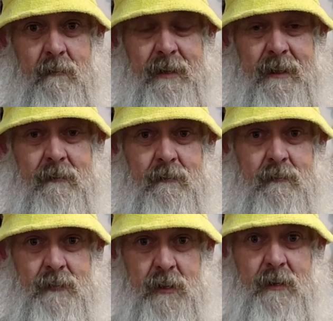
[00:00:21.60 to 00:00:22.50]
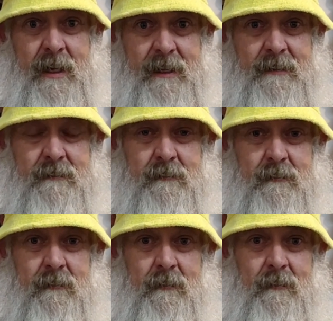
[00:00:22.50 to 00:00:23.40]
it'll be 2 days,
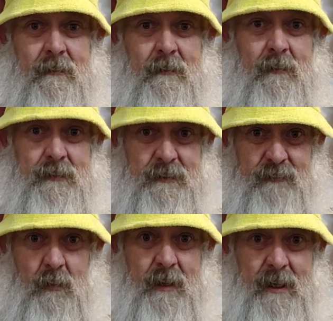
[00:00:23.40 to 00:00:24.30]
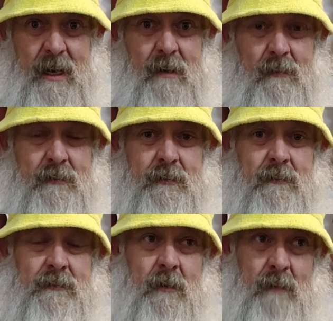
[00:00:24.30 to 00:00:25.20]
which is 48 hours.
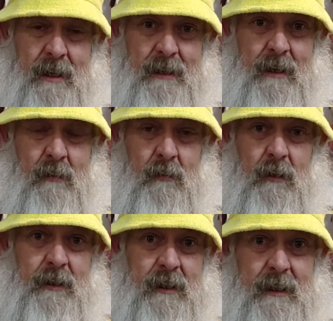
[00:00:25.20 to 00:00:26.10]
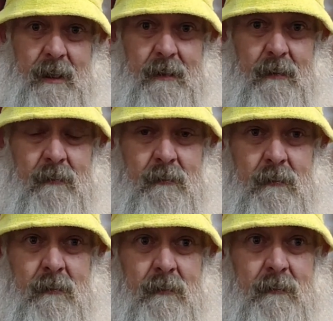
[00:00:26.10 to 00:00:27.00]
So right now we're looking at
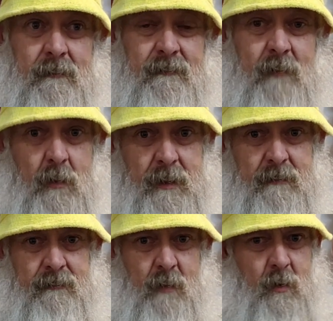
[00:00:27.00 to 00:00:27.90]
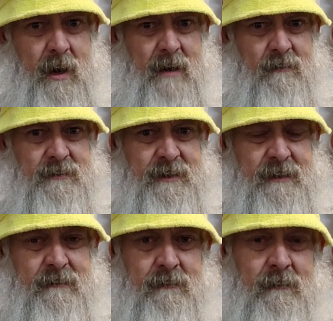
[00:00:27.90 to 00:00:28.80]
44 hours
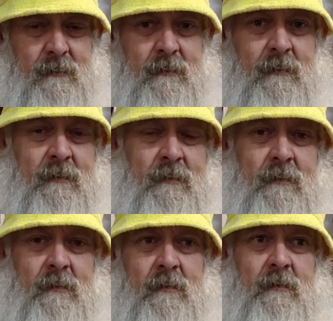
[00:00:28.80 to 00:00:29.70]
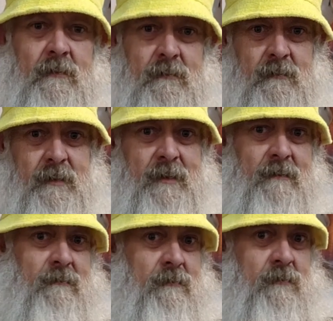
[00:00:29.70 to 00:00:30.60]
in. Yeah.
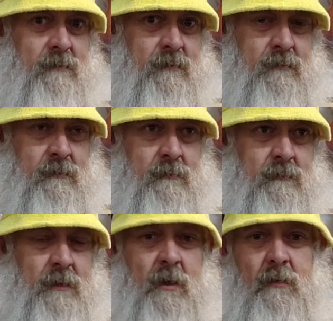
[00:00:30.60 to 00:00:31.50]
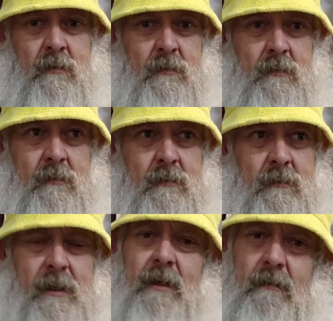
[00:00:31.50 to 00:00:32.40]
No.
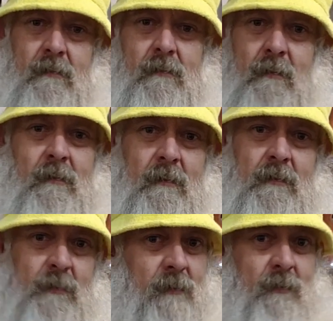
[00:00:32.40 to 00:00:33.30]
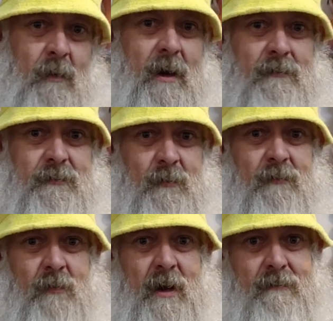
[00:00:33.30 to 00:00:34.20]
Yeah. 24 hours,
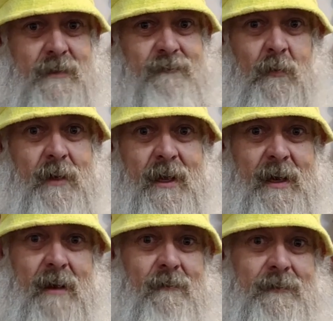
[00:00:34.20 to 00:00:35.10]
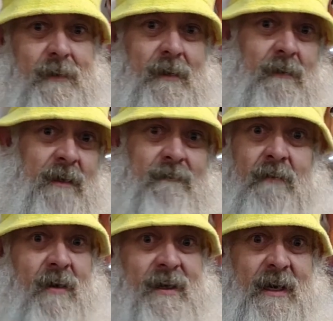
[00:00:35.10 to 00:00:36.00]
that's 48 hours. Yeah.
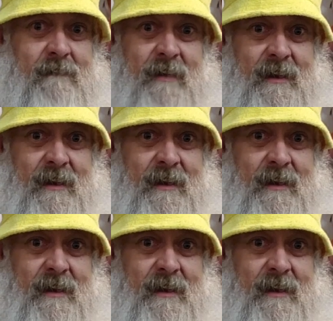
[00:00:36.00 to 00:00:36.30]
Evening redneck